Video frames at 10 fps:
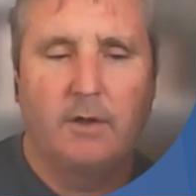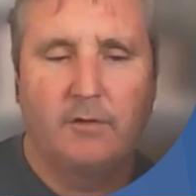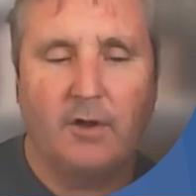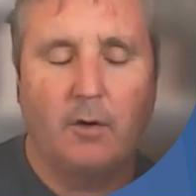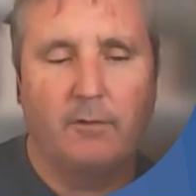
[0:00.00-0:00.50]

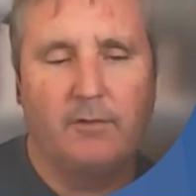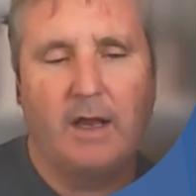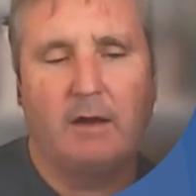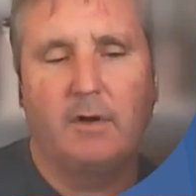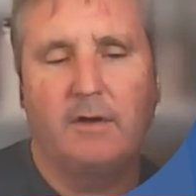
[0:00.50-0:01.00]
So I've
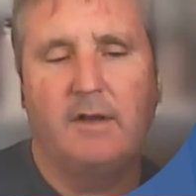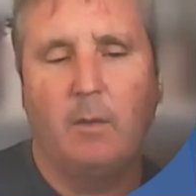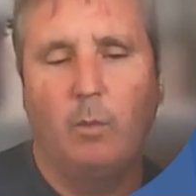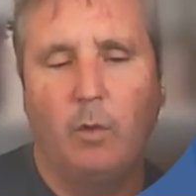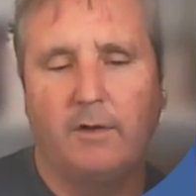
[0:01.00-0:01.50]
now written
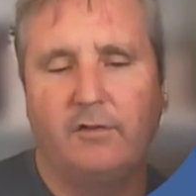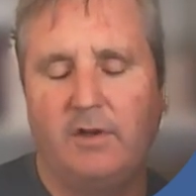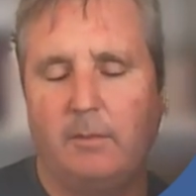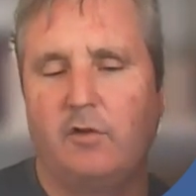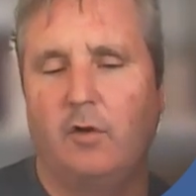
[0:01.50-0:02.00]
down what is
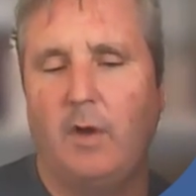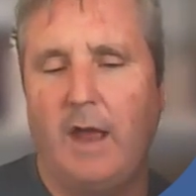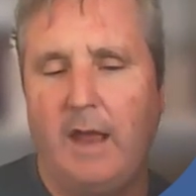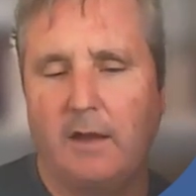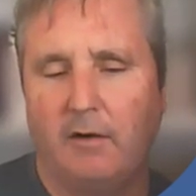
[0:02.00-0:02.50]
step 2
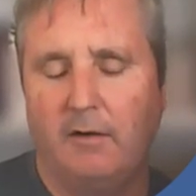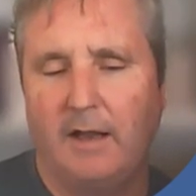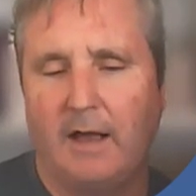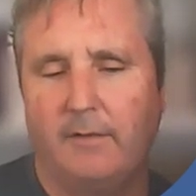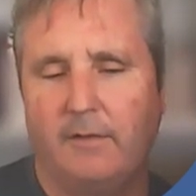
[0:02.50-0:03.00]
and
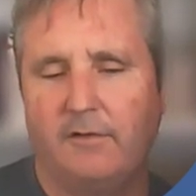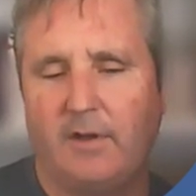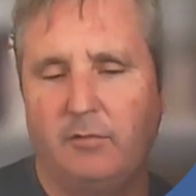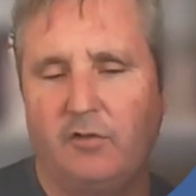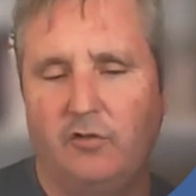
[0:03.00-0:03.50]
carried out,
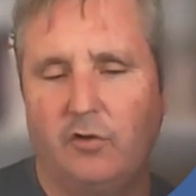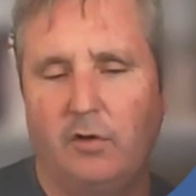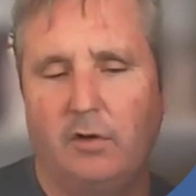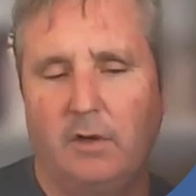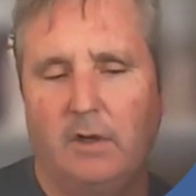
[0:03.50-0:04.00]
substituted.